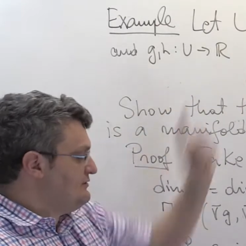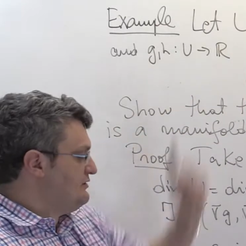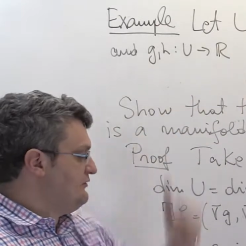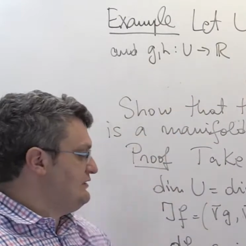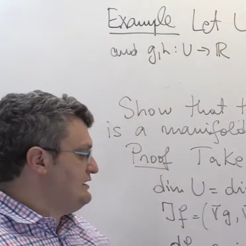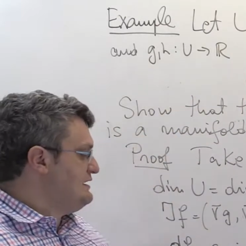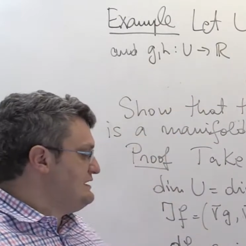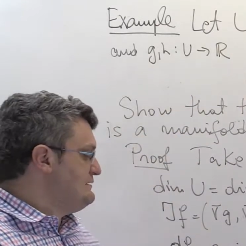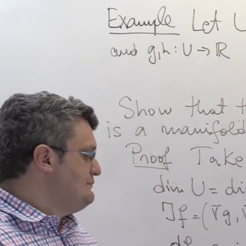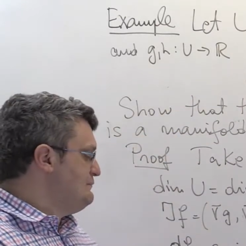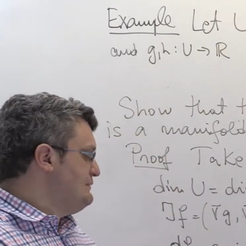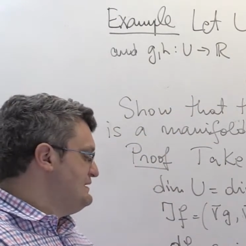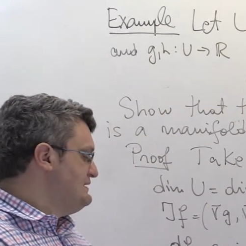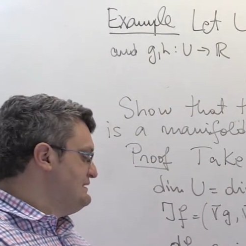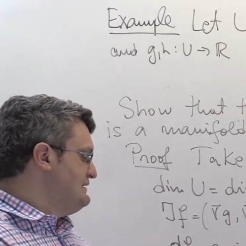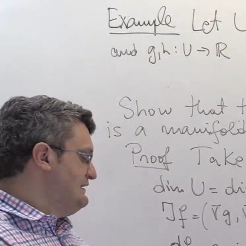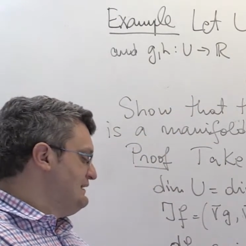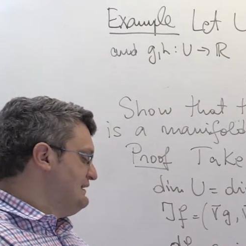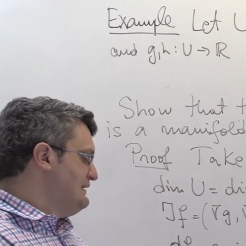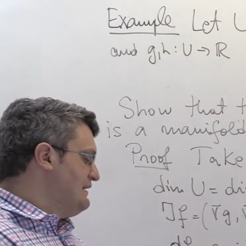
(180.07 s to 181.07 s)
So this
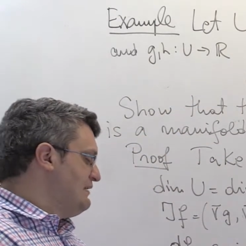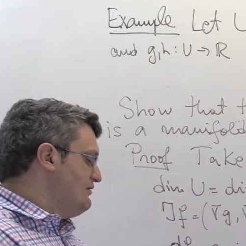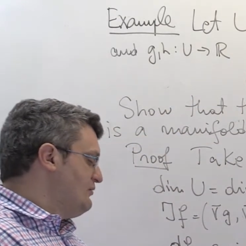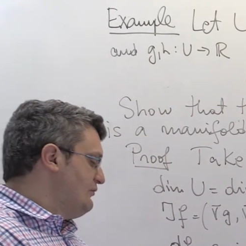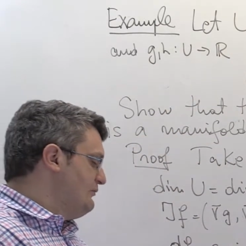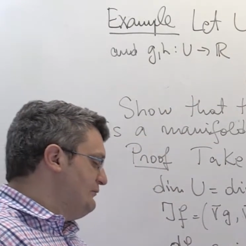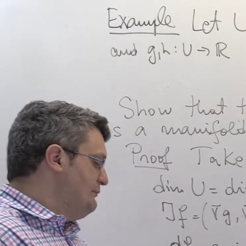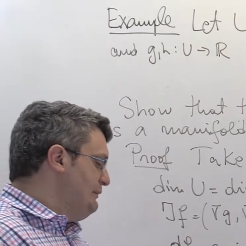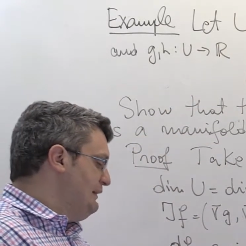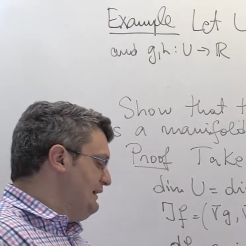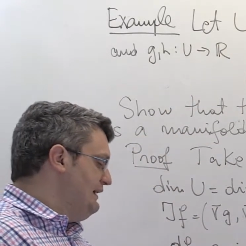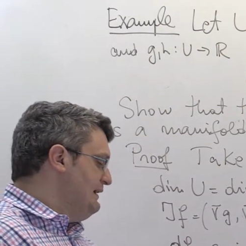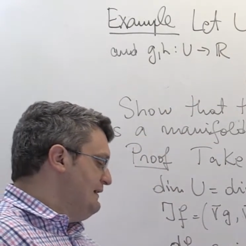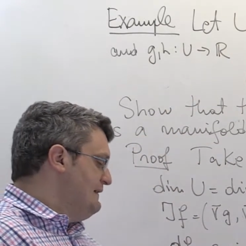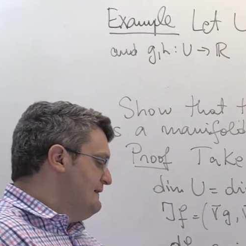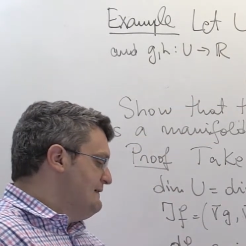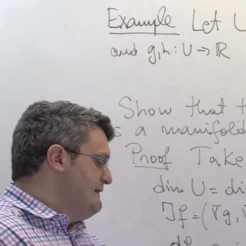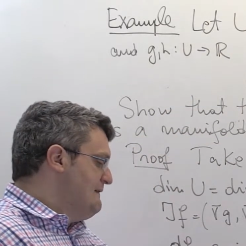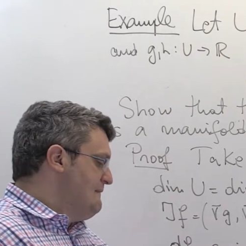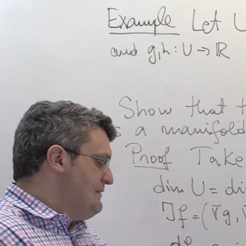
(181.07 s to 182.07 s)
means it cannot be
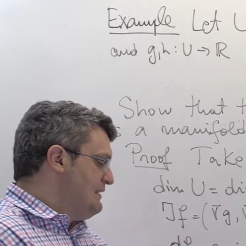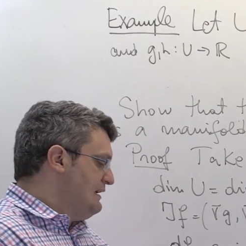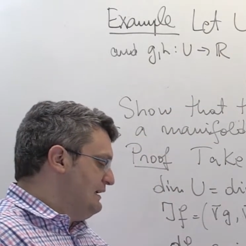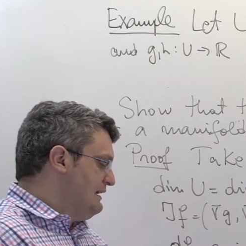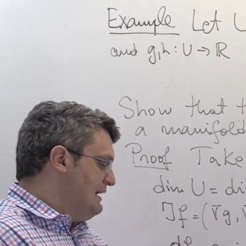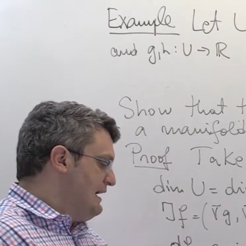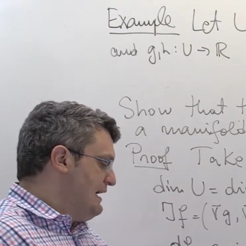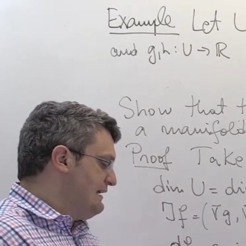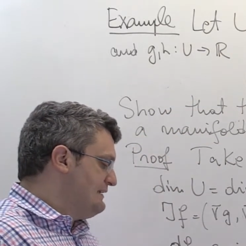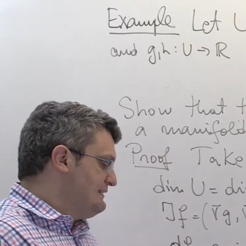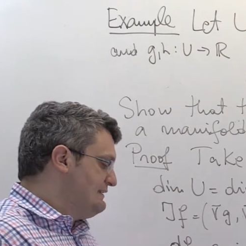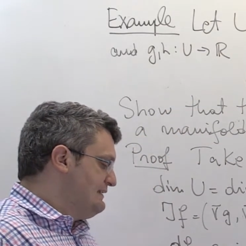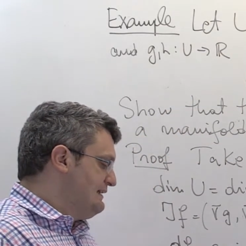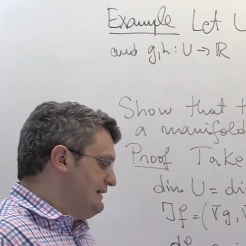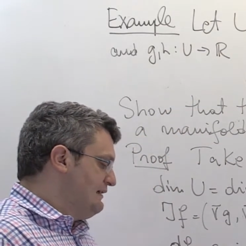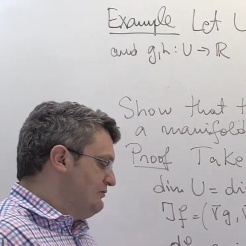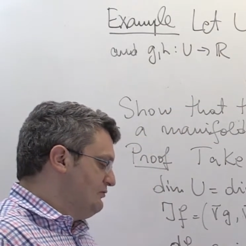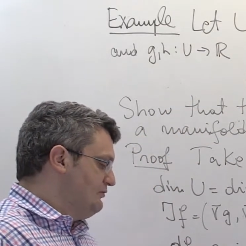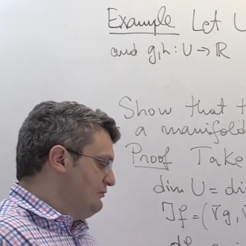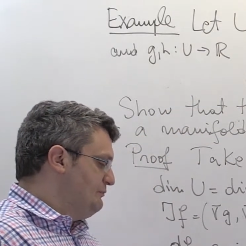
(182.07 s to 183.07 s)
x
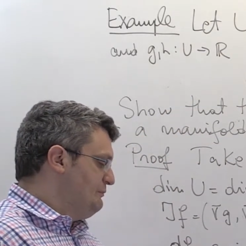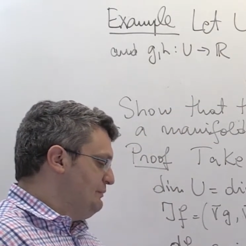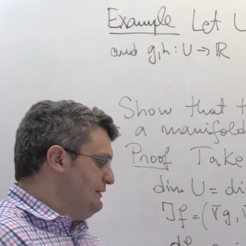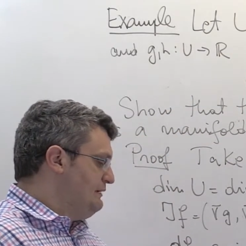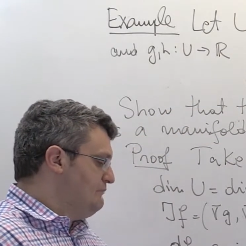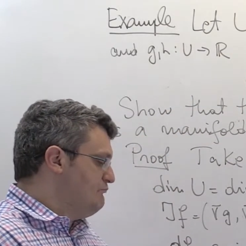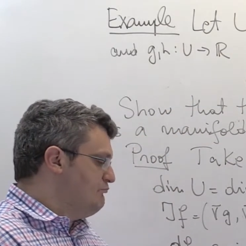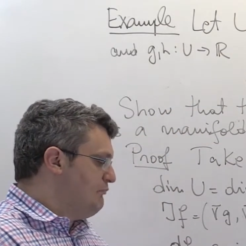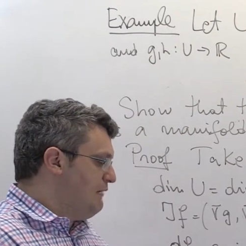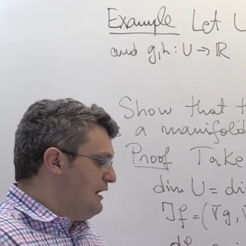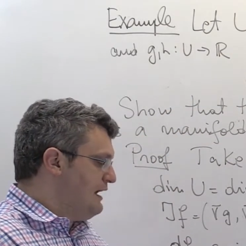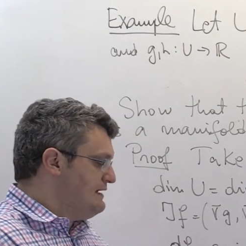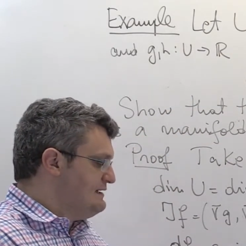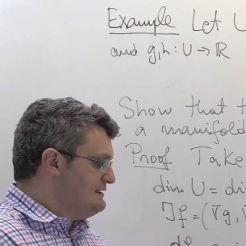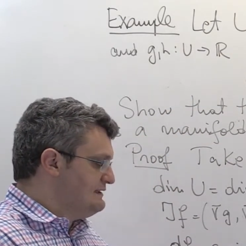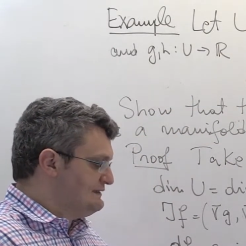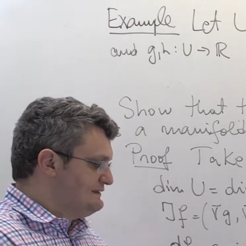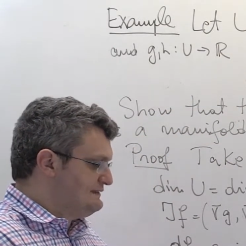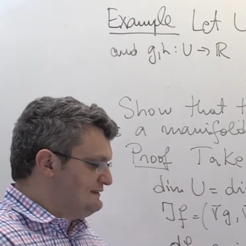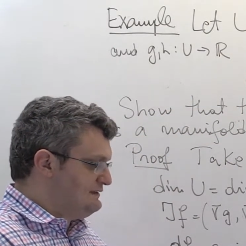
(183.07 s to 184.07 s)
cannot be
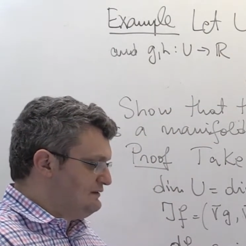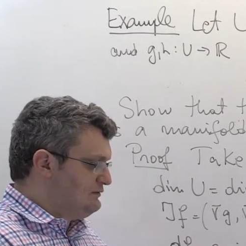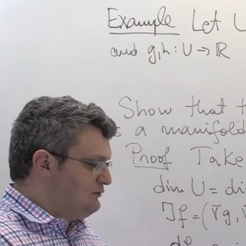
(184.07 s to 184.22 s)
minus